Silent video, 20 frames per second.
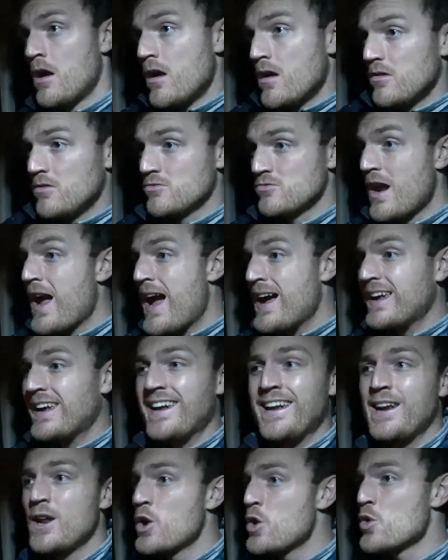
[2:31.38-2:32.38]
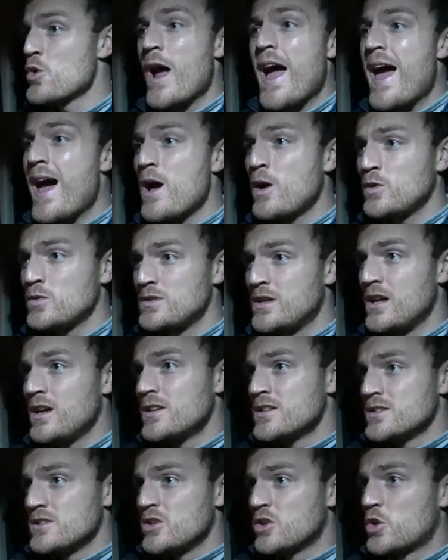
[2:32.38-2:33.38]
need. Rocking around
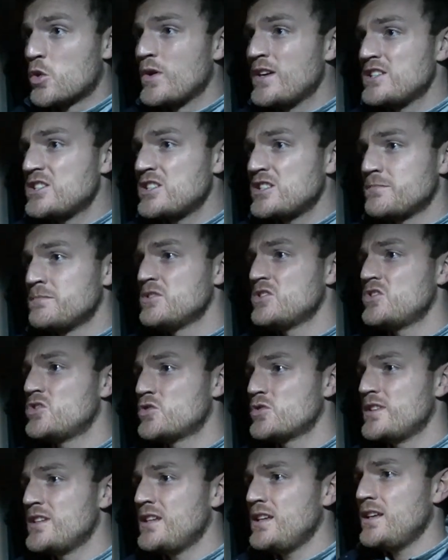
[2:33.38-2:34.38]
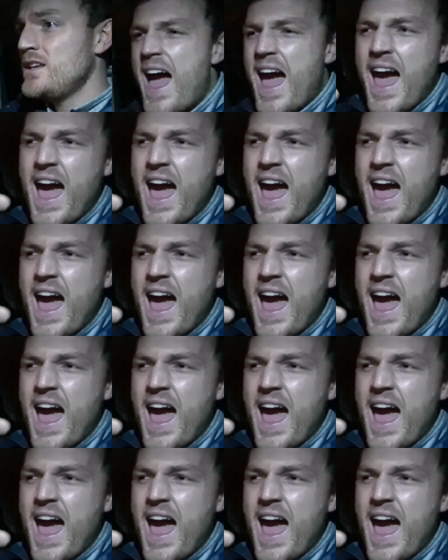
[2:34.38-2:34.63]
the Christmas tree.